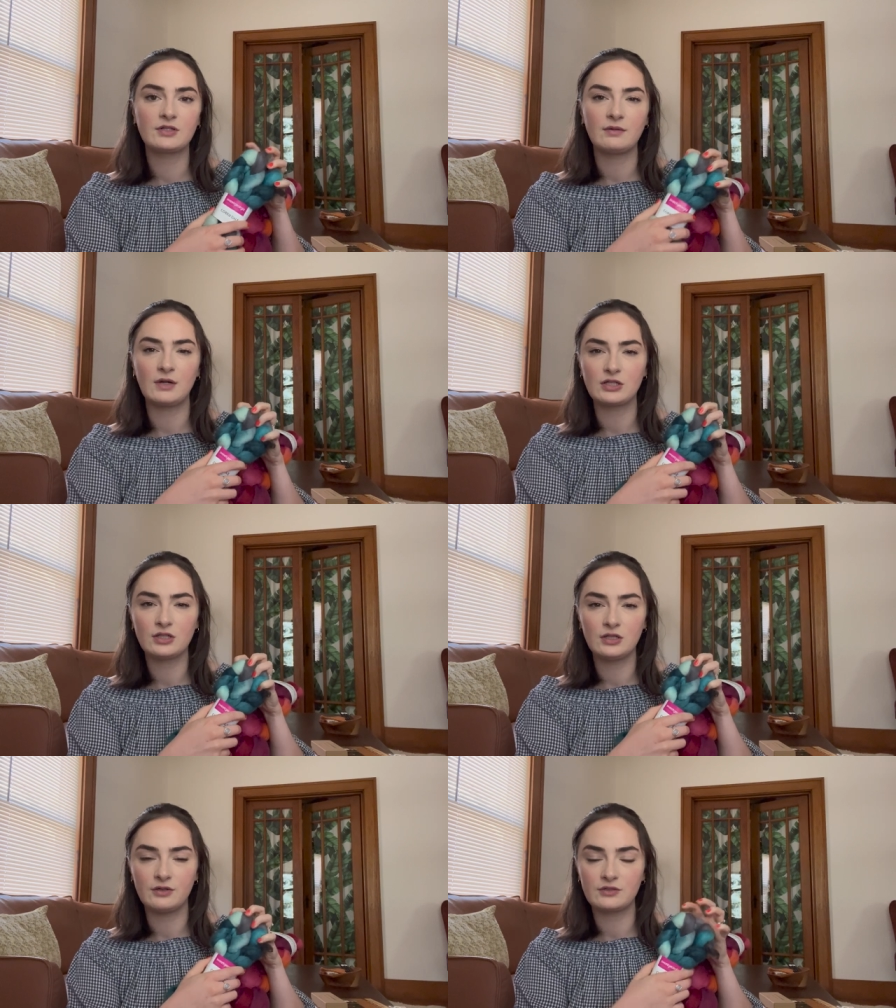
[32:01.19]
are much
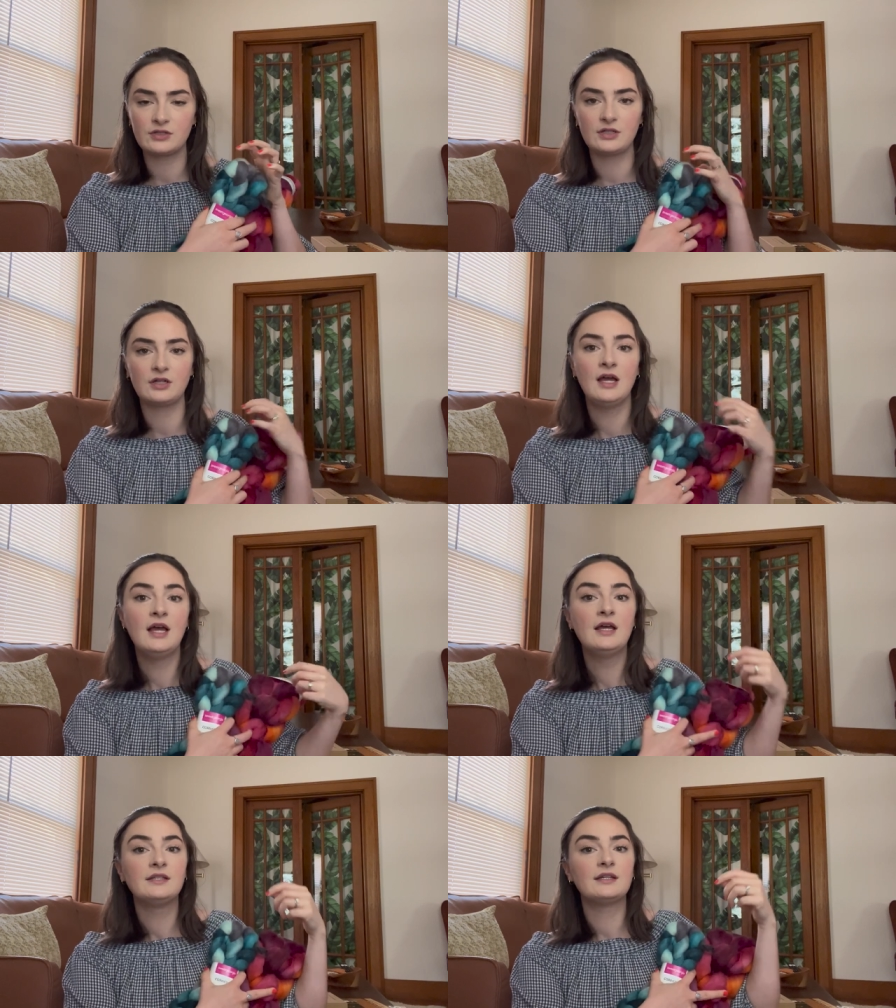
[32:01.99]
closer
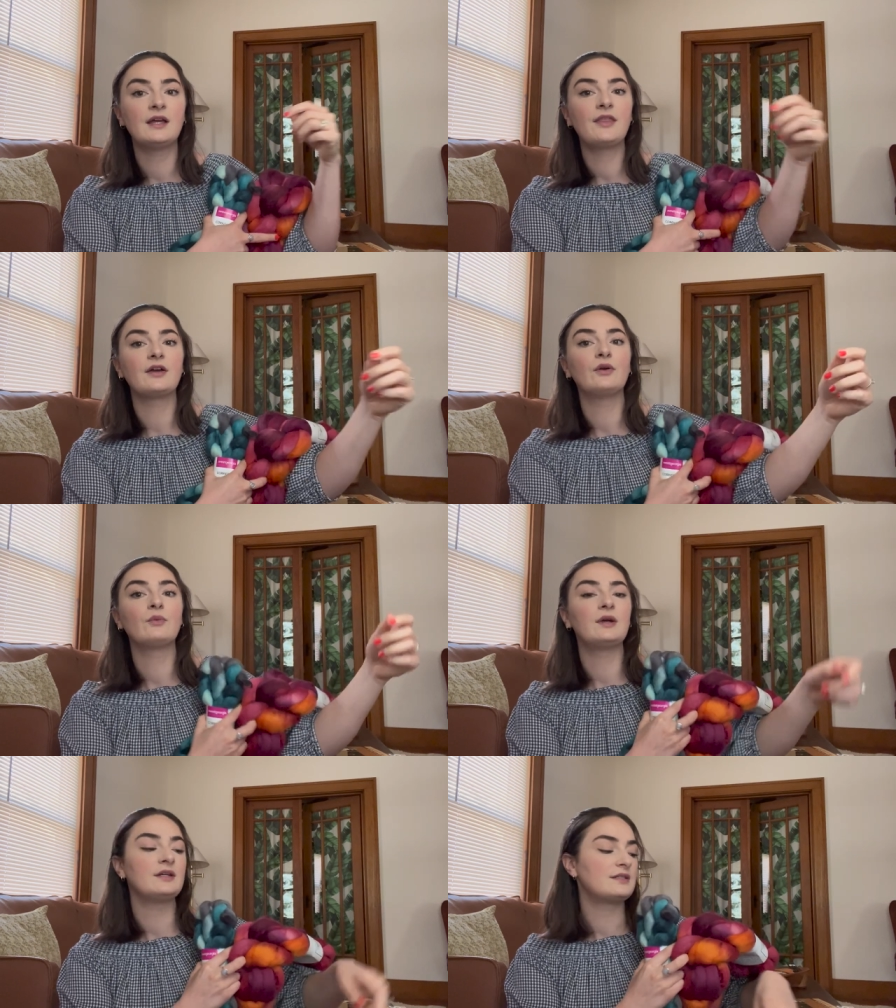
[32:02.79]
together,
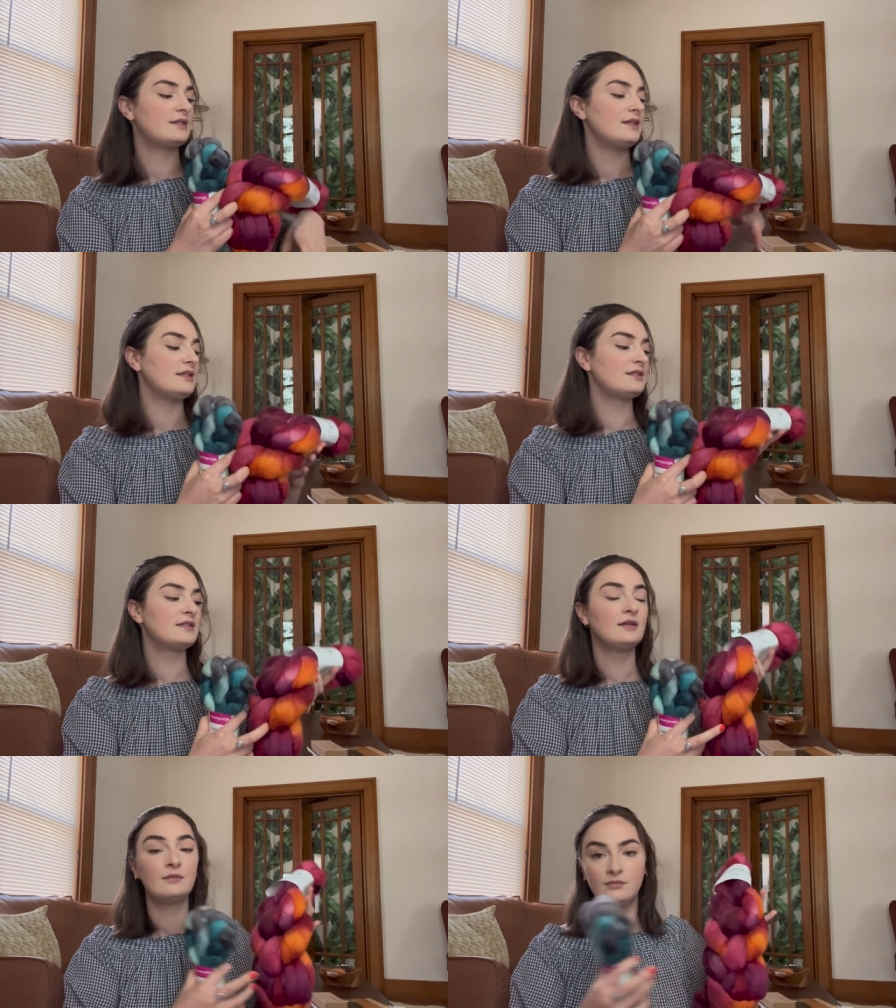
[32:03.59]
whereas this
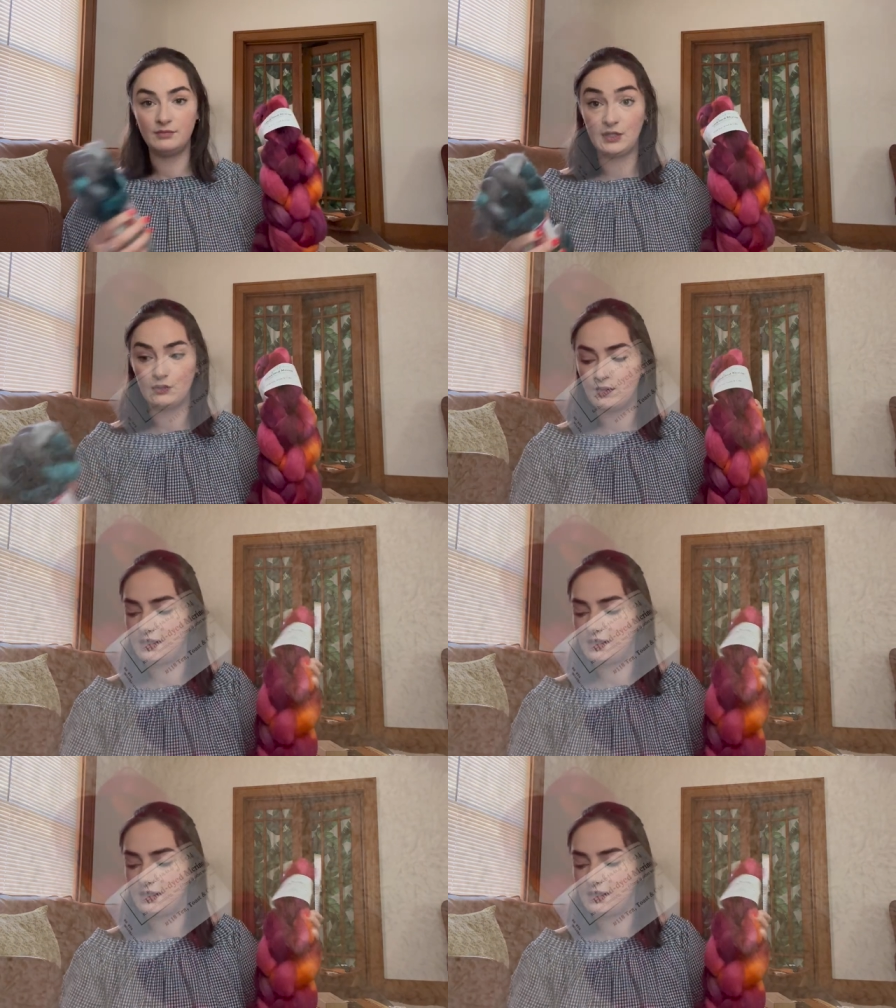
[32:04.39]
pink one